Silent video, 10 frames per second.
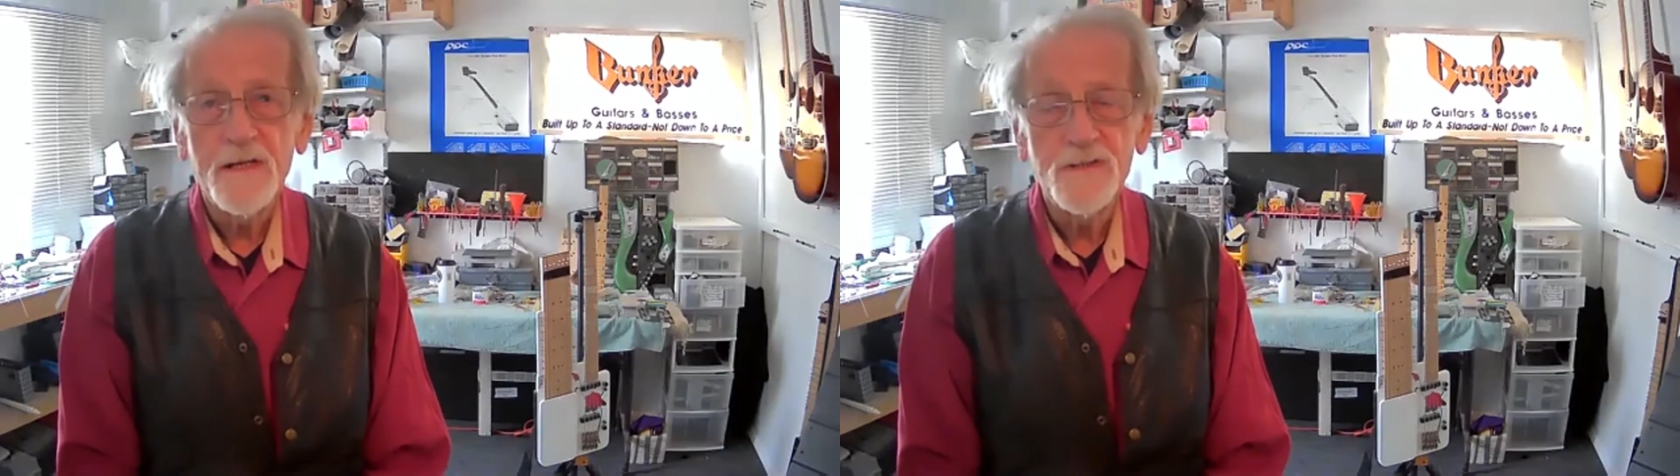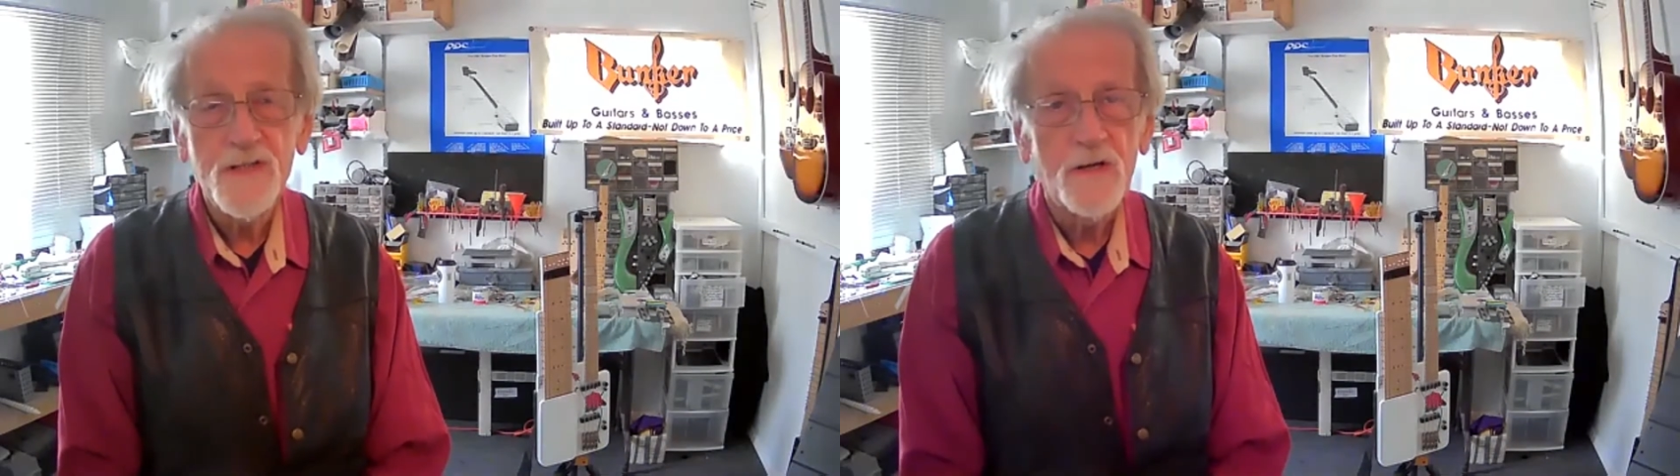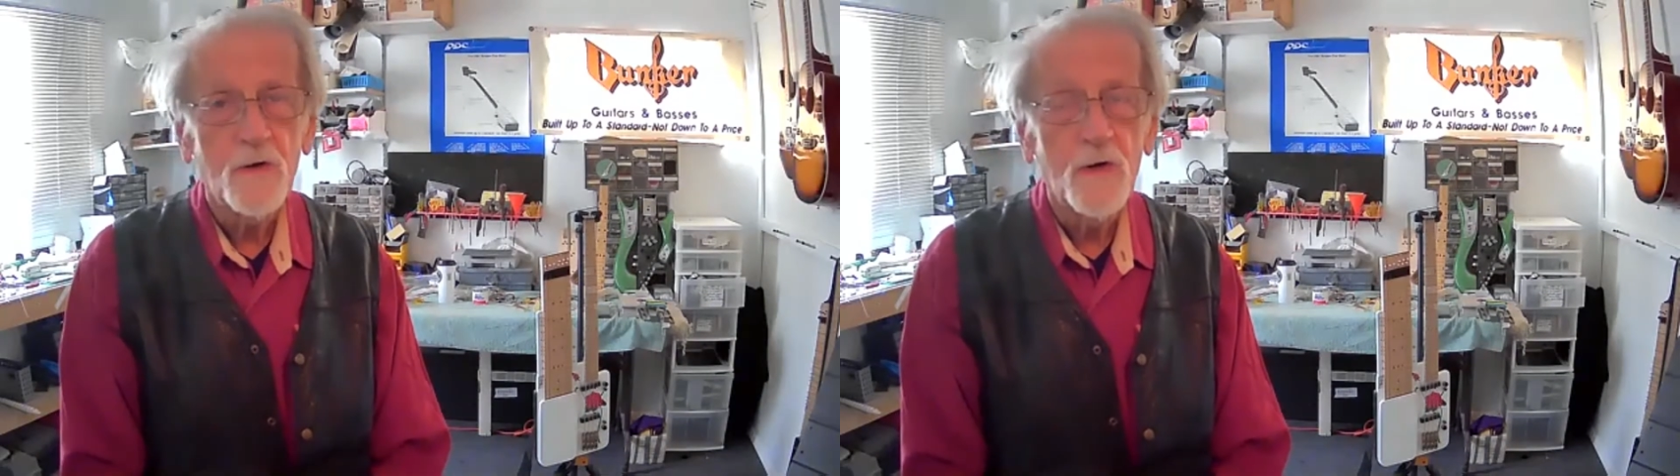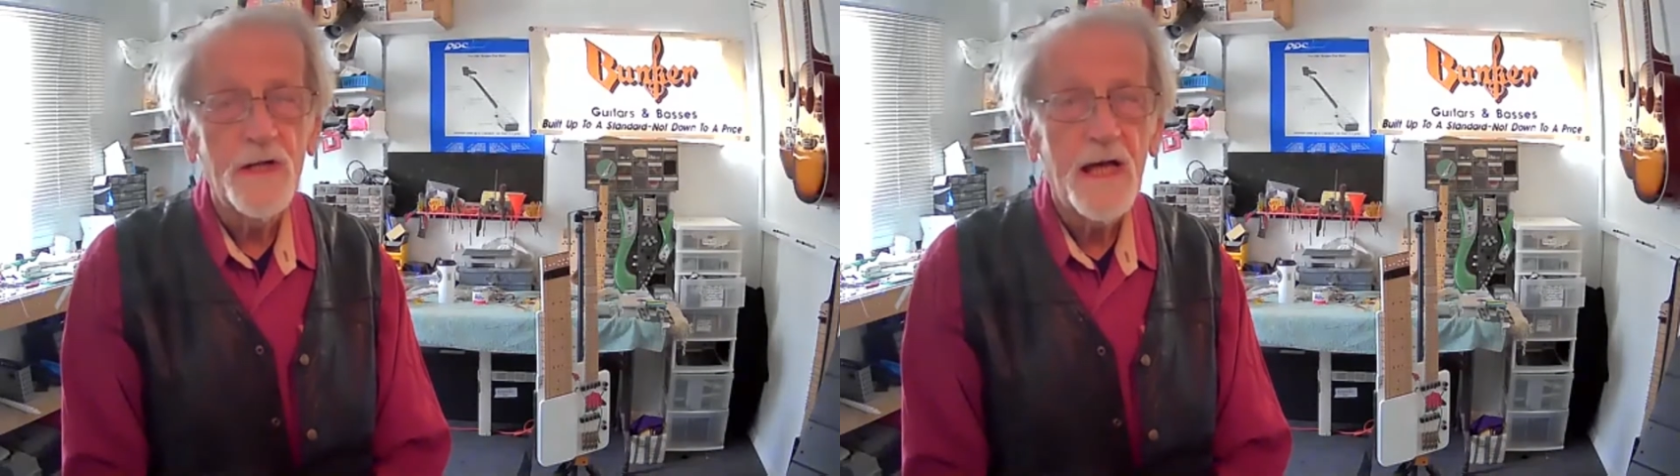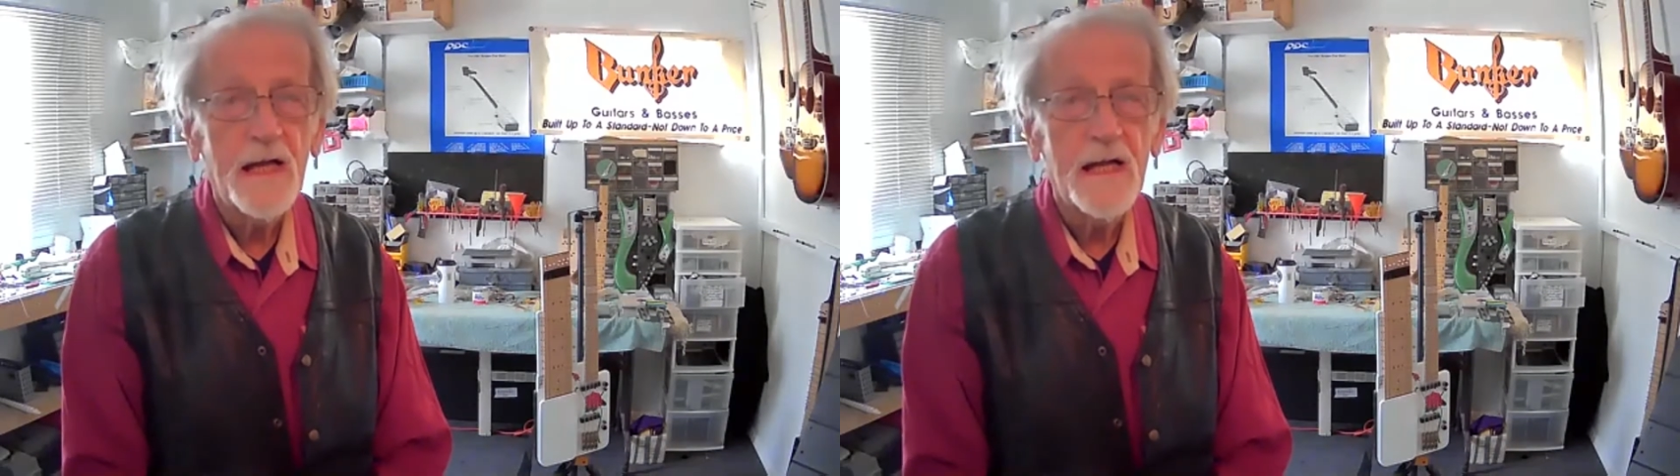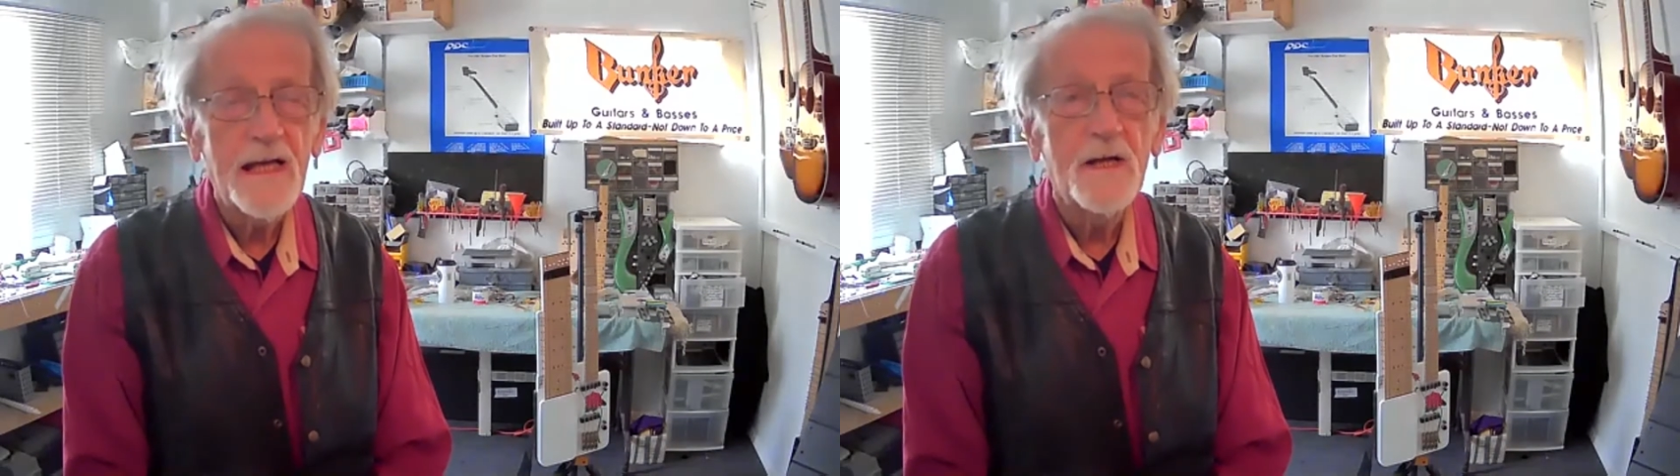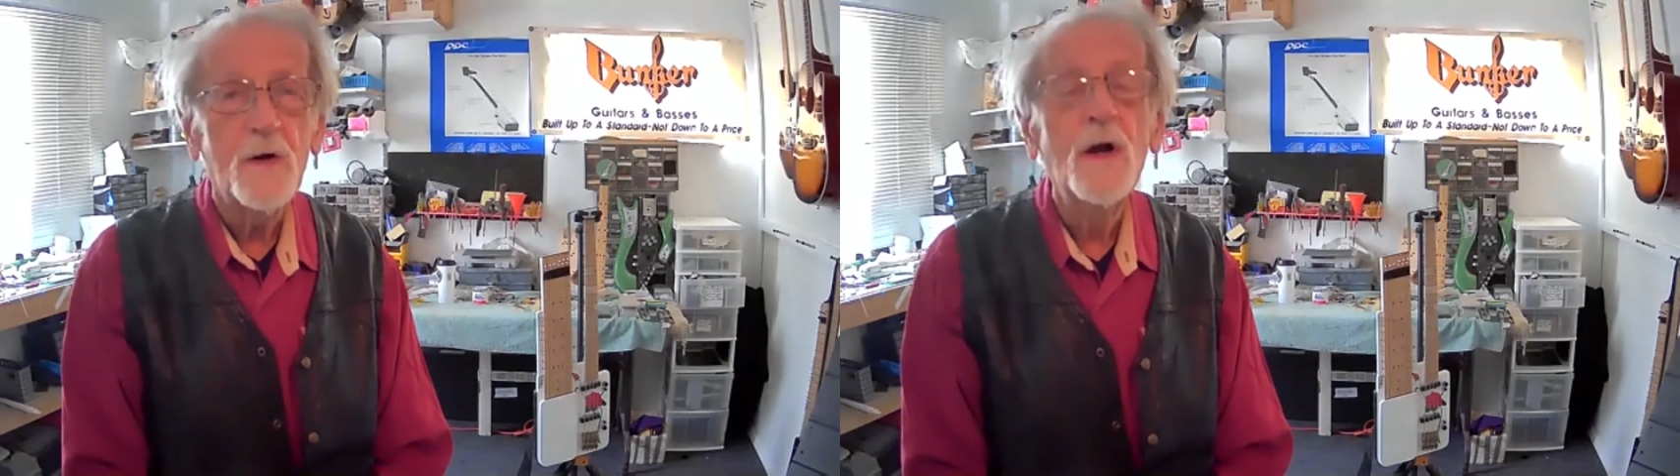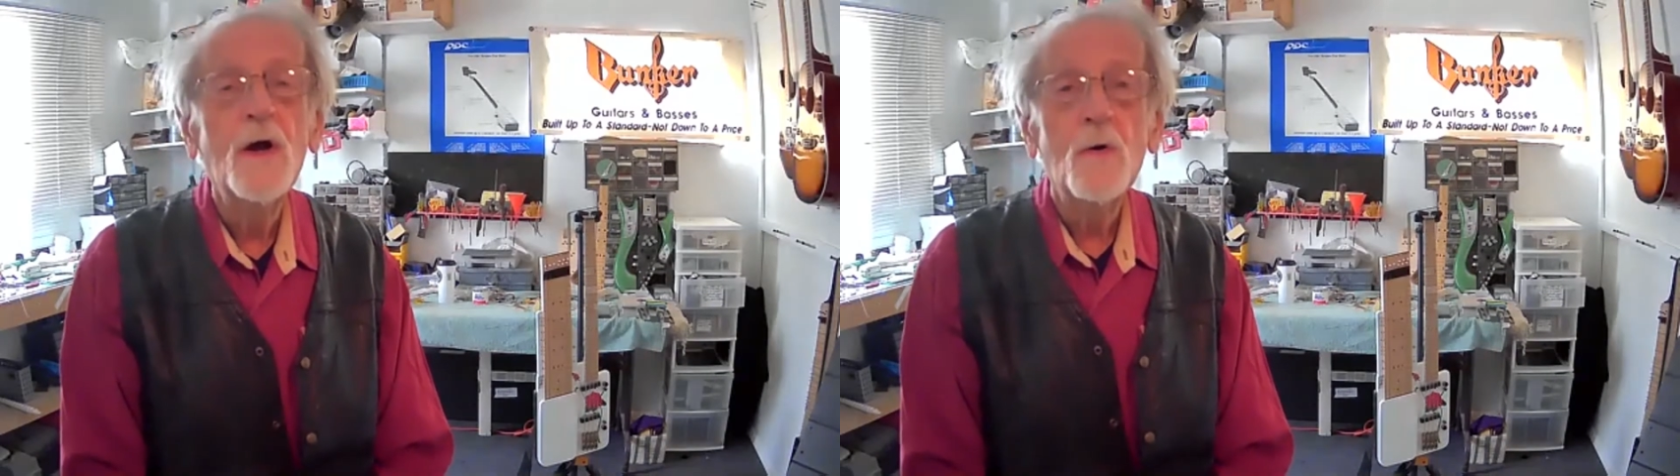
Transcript: general neck later,